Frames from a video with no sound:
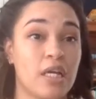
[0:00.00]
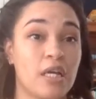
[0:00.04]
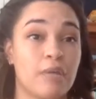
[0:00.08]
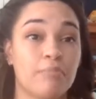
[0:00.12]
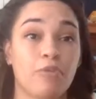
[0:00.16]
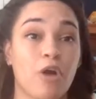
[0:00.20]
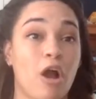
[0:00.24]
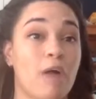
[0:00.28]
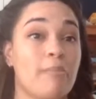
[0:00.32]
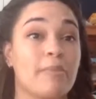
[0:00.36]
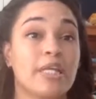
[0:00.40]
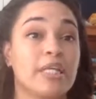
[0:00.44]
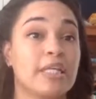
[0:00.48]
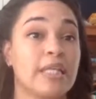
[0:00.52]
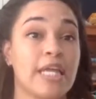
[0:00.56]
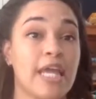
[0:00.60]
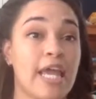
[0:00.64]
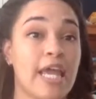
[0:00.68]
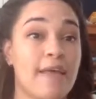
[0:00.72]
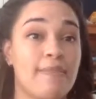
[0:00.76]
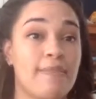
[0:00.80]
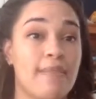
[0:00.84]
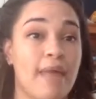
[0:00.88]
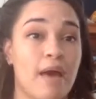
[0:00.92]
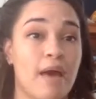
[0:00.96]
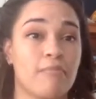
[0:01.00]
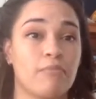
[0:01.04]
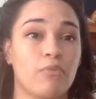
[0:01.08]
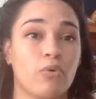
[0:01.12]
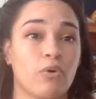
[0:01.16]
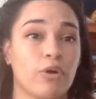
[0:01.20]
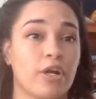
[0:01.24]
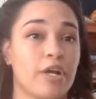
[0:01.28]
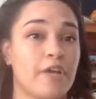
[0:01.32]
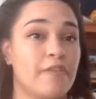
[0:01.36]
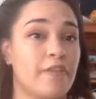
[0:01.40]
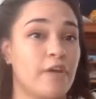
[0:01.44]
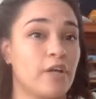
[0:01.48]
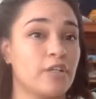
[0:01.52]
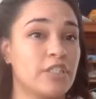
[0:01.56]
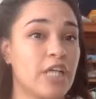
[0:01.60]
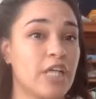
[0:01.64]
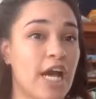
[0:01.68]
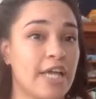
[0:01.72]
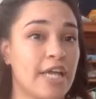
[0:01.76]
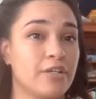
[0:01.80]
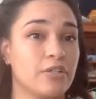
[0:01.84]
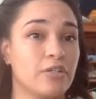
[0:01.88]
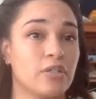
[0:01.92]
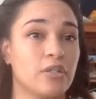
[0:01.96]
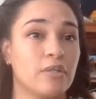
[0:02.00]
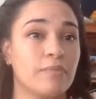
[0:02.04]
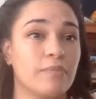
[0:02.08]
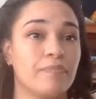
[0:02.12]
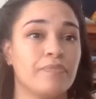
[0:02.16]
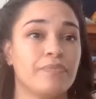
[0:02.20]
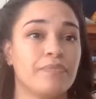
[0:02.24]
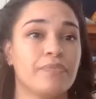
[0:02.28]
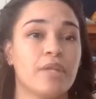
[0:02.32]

prominently in them or in their title.